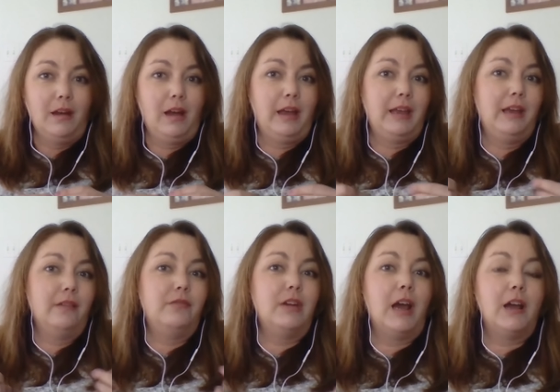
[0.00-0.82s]
I
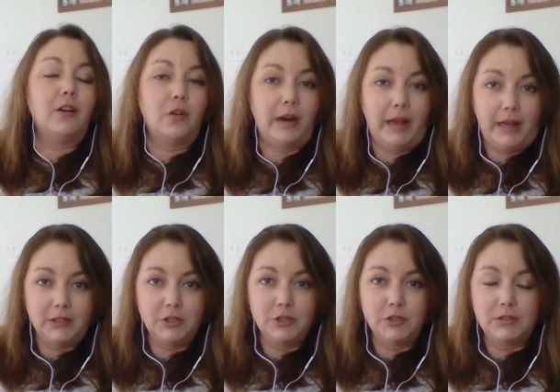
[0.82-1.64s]
have not
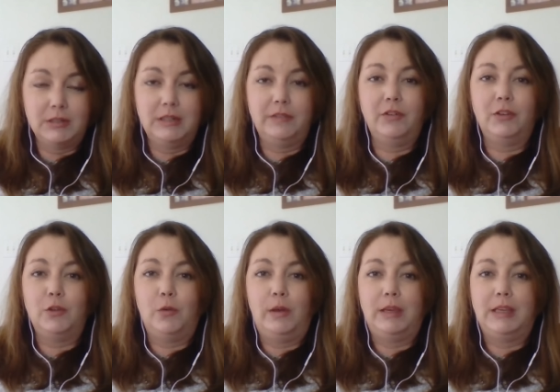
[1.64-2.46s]
crashed, even
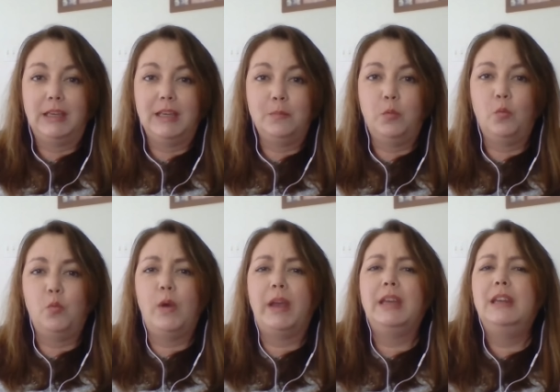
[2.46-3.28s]
though I keep
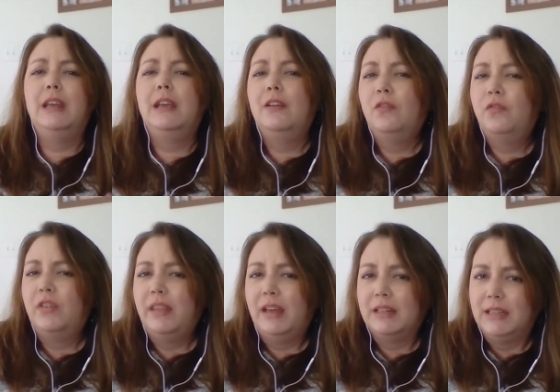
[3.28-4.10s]
waiting
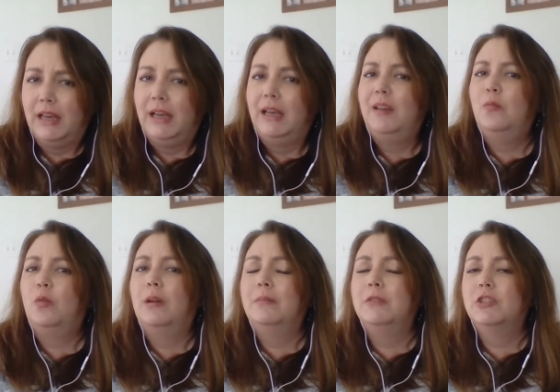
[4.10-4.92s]
for that time
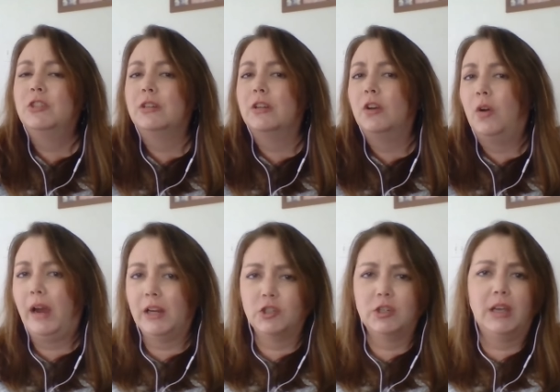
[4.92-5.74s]
where I'm just going to
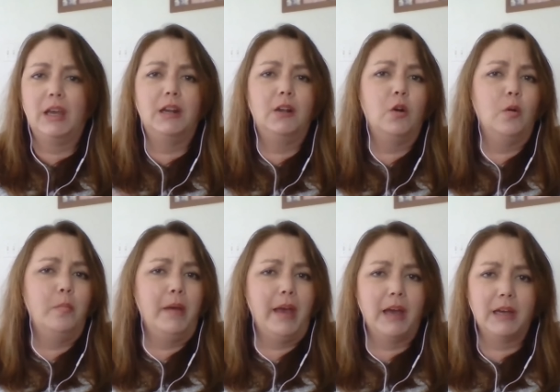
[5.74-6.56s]
crash again and go
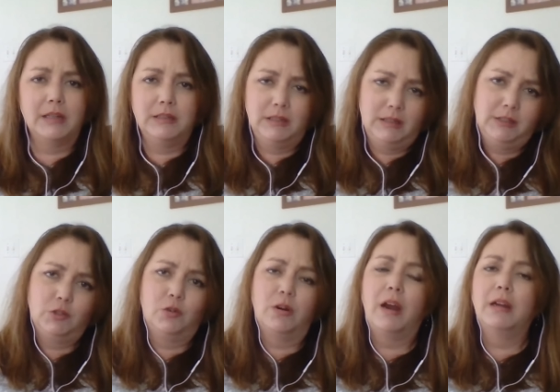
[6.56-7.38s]
back into
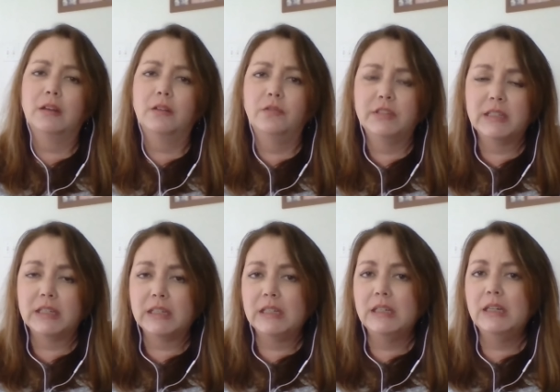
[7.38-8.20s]
this chronic
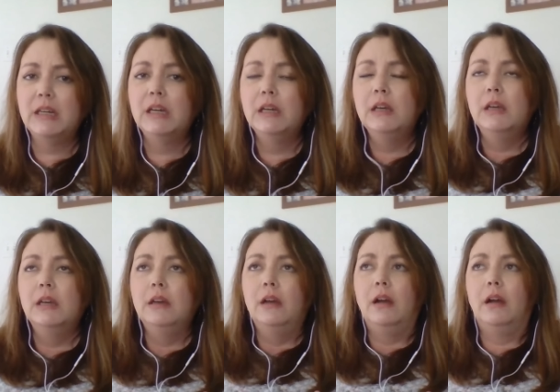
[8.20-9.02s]
fatigue.
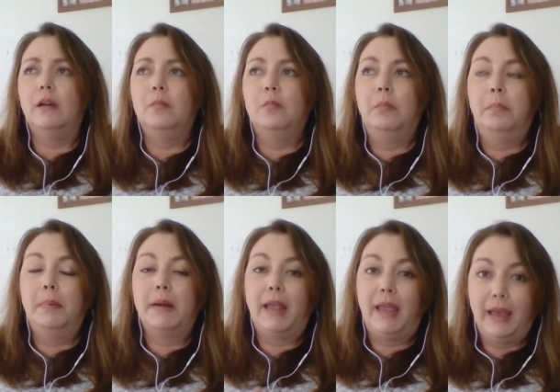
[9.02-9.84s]

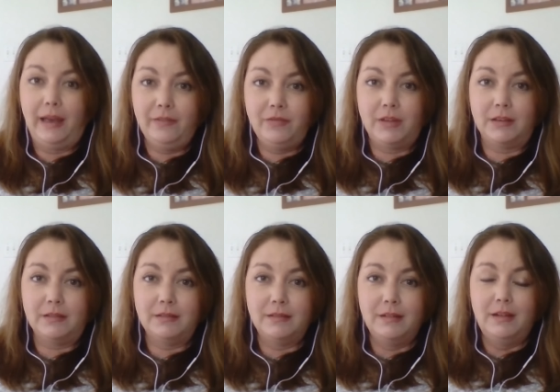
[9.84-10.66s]
But I haven't.